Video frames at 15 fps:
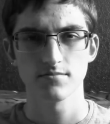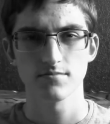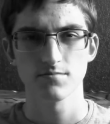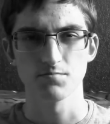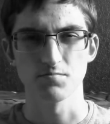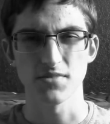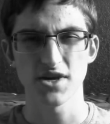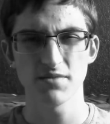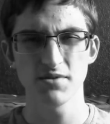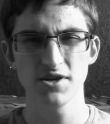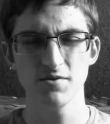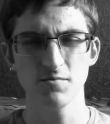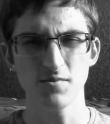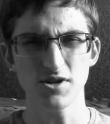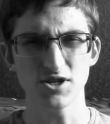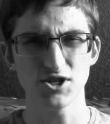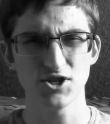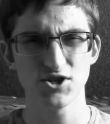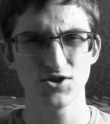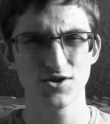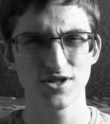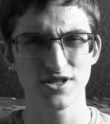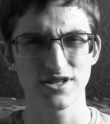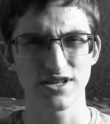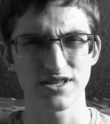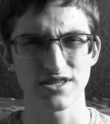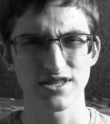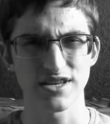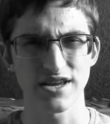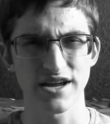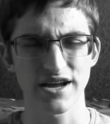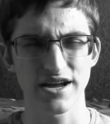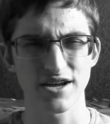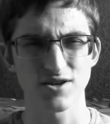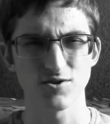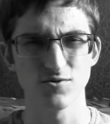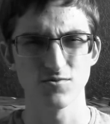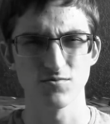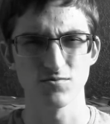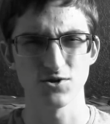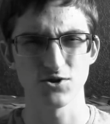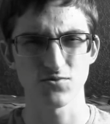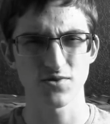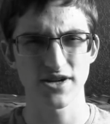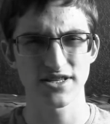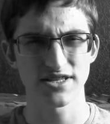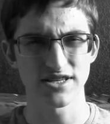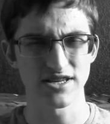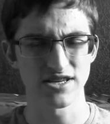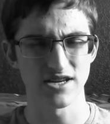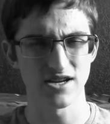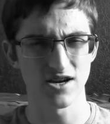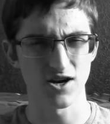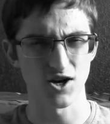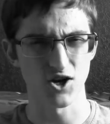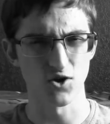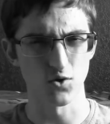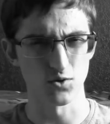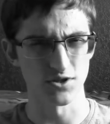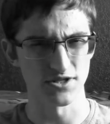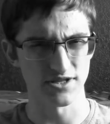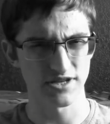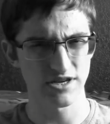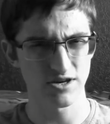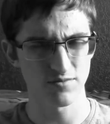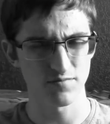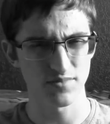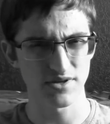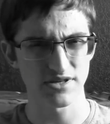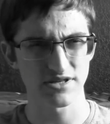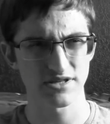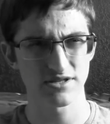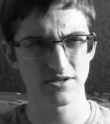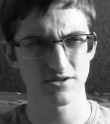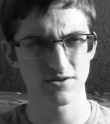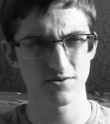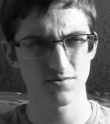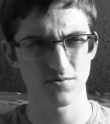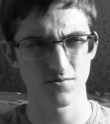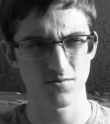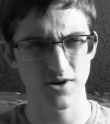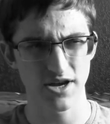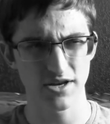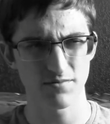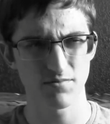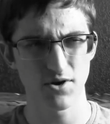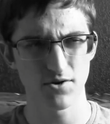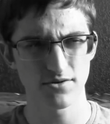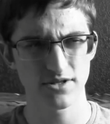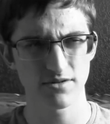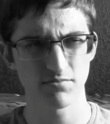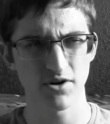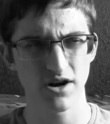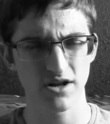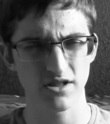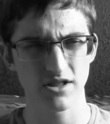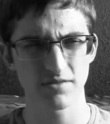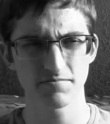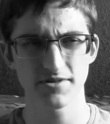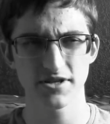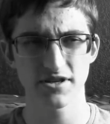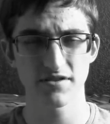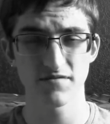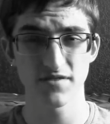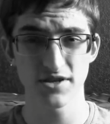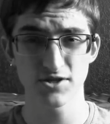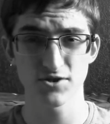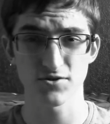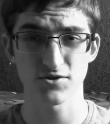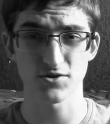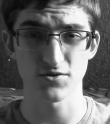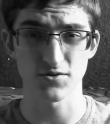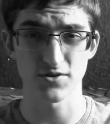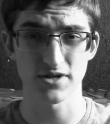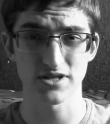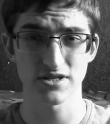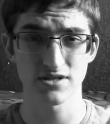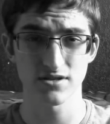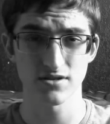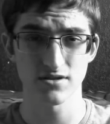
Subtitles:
Maybe we shouldn't let the guy who directed A Golden Compass write post-apocalyptic adventure stories.